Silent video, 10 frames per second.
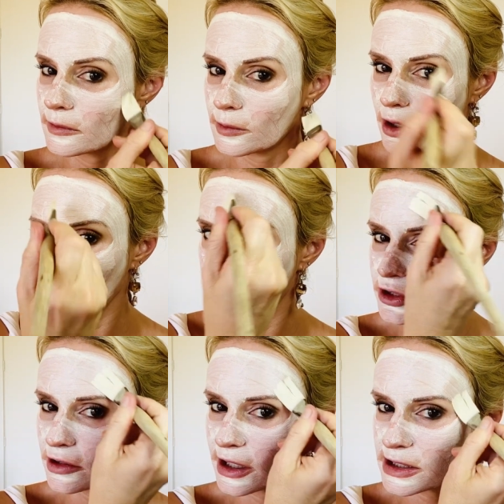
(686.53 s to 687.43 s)
But I won't
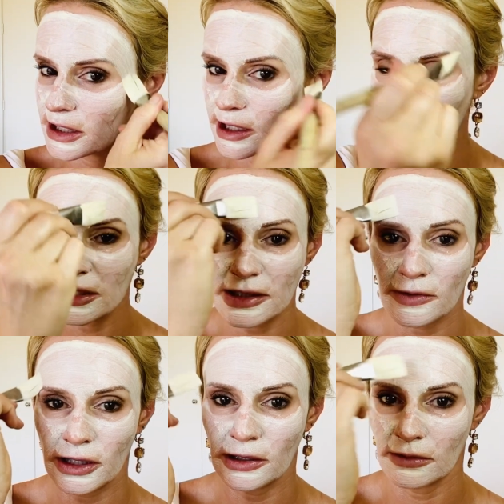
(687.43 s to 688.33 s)
do that today,
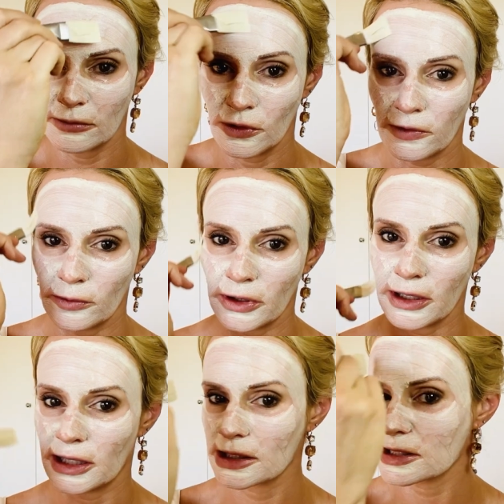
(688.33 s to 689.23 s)
so I can move on with the
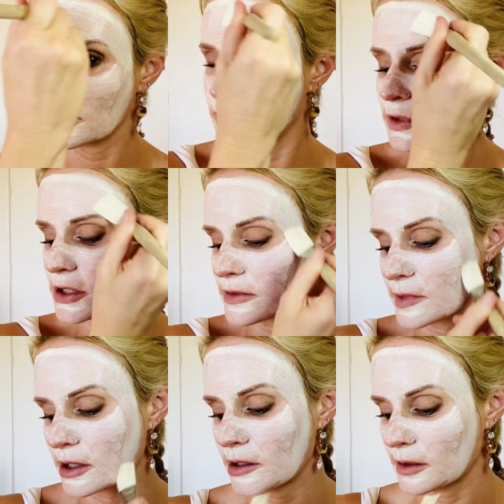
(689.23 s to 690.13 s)
next step, which is
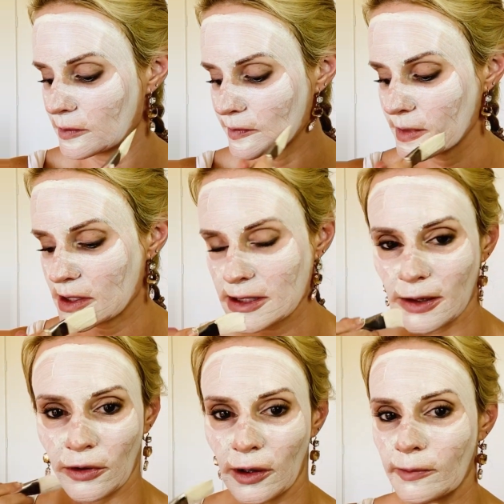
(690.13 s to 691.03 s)
my
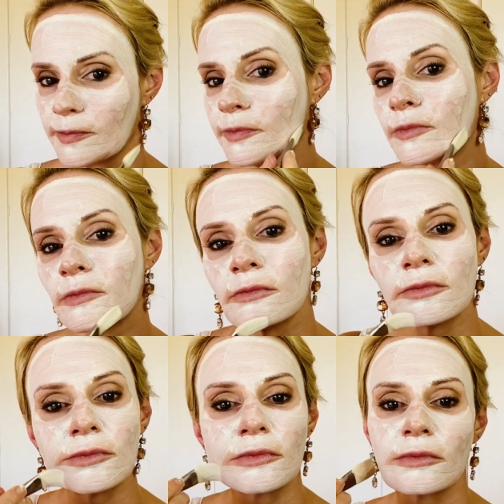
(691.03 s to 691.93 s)
serum,
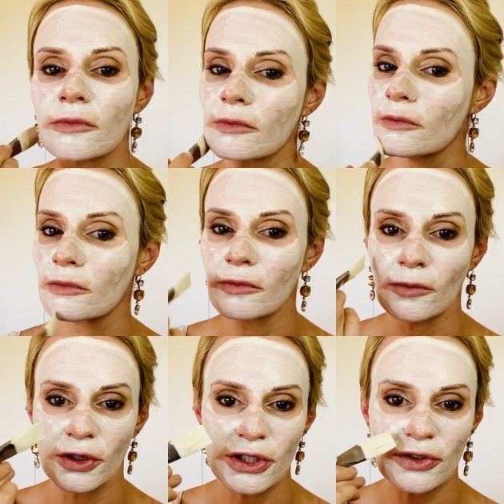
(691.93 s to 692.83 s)

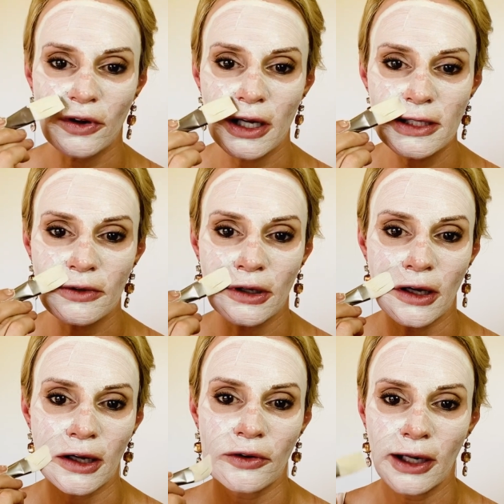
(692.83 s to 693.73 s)
moisturizer and
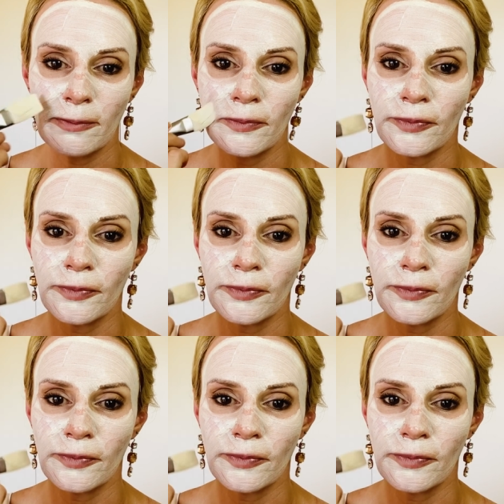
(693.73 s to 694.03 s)
eye cream.